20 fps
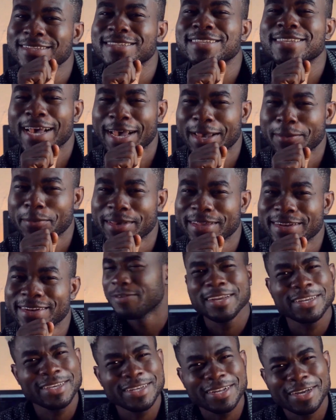Timing.
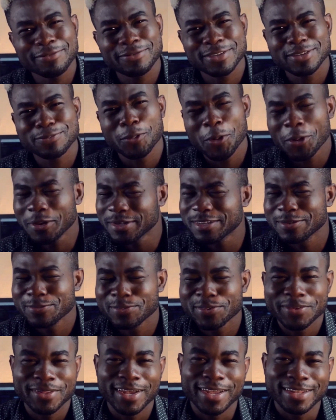Funny enough, it's more
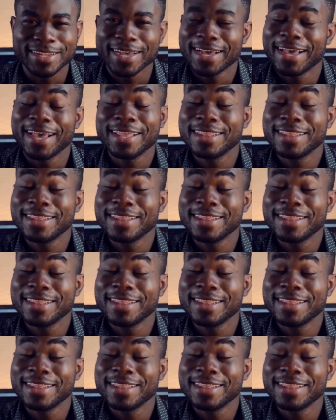simple than that.